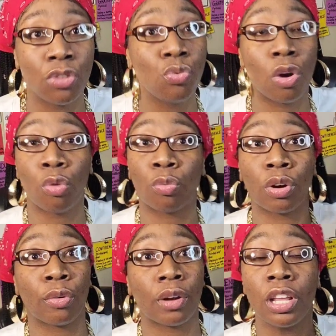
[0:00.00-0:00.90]
You gonna
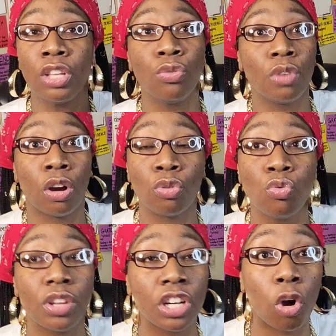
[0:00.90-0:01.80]
regret, you know, you
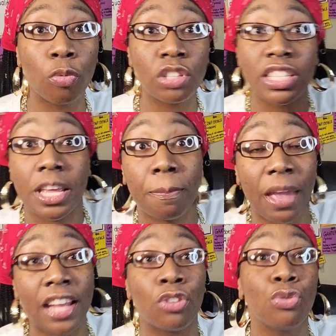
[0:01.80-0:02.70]
can go skip
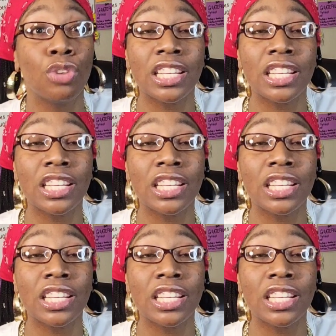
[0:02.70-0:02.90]
past. Do you?